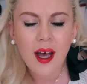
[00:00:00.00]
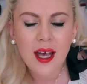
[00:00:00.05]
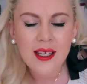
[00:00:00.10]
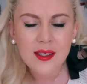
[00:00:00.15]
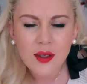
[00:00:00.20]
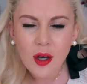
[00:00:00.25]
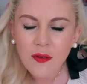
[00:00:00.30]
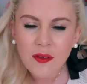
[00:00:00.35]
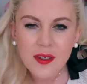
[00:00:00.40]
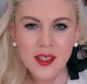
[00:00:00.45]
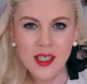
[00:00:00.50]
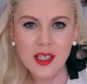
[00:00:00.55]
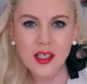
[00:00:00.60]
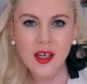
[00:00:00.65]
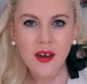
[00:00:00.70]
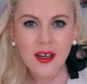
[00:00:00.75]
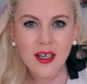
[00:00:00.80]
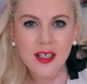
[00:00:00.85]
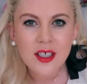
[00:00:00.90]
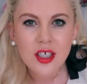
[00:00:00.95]
It's obviously
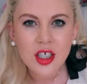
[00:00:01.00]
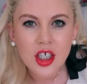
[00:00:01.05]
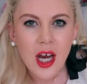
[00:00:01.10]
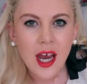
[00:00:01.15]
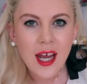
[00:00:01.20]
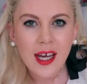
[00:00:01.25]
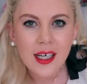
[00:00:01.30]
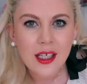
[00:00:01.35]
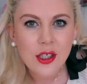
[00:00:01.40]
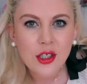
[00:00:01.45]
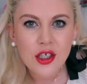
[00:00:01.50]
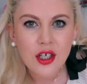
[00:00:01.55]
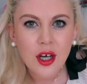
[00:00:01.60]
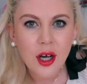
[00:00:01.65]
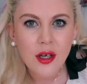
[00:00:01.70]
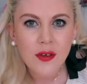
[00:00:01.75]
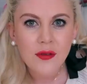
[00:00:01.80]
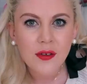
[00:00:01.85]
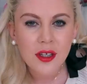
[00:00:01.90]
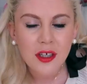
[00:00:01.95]
going to change
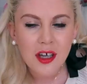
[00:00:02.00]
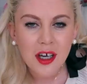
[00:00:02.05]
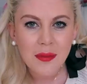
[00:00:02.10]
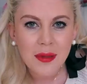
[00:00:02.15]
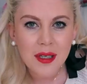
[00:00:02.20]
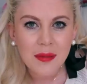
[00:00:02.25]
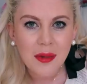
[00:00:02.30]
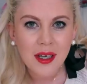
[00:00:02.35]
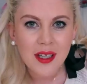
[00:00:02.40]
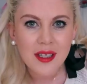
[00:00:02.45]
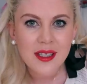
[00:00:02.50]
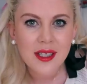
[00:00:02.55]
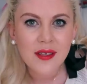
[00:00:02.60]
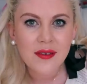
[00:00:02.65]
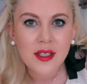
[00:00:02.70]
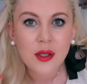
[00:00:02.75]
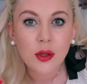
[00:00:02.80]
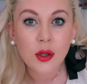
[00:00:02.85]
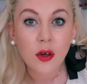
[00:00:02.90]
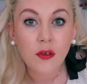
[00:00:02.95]
over the coming months.
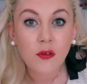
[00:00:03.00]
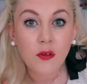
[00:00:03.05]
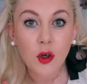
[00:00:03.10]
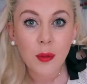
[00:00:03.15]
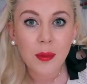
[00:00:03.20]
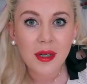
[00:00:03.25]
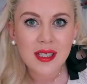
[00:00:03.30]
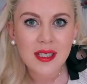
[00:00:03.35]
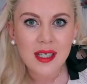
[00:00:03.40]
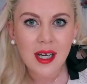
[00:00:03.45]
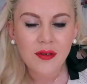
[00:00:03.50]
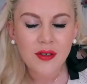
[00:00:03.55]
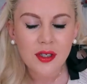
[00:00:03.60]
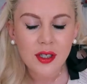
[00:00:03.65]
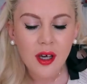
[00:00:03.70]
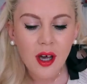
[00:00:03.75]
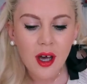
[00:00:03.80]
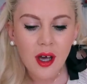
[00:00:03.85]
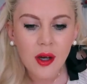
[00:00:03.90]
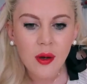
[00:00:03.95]
I've still got 4 months left
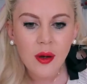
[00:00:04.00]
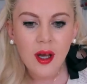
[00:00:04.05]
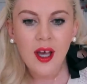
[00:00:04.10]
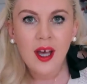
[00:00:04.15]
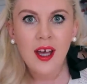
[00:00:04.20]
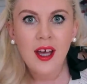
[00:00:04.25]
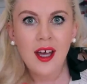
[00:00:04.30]
to go.